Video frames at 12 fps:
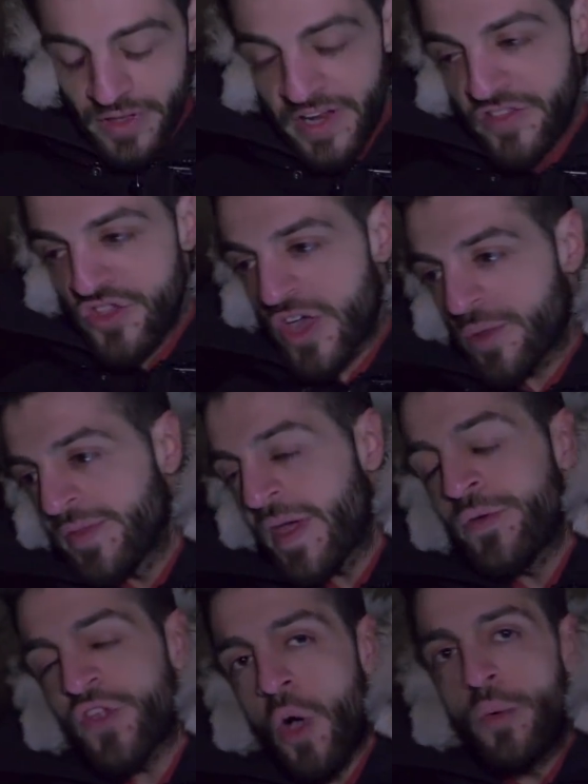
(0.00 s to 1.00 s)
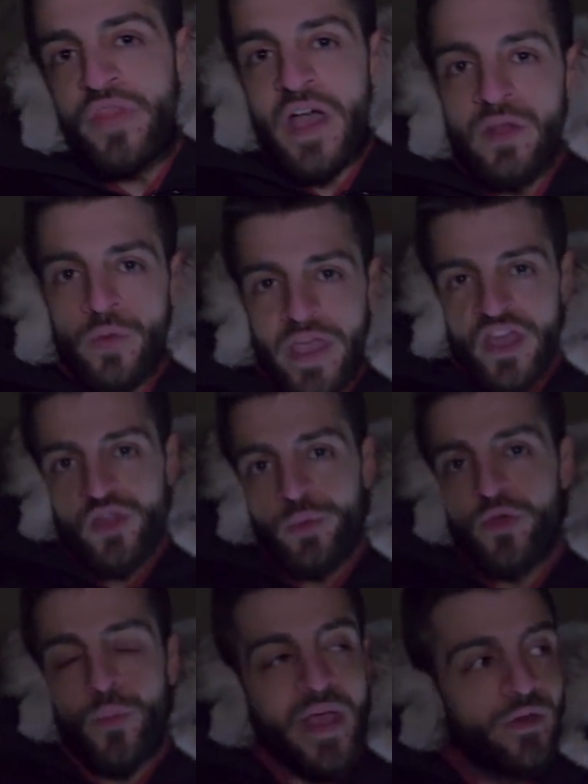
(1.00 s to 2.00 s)
ladies and gentlemen, that was all with that location
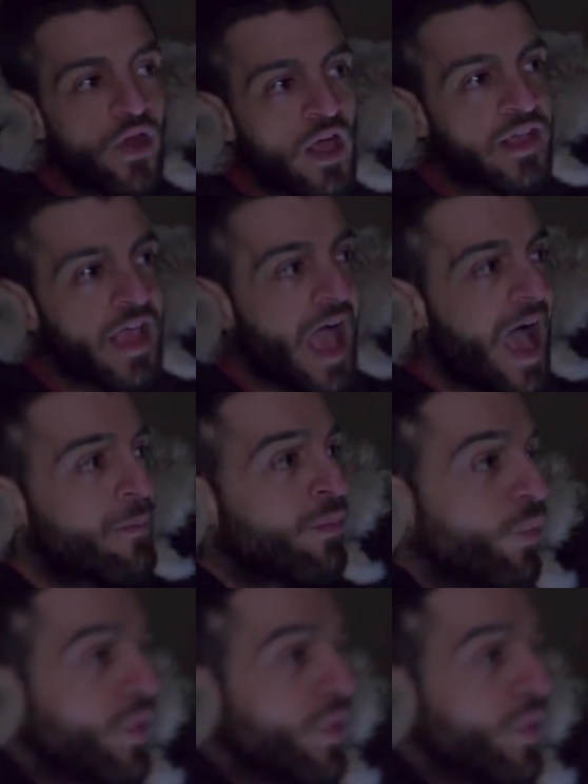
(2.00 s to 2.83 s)
with the Randonautica app.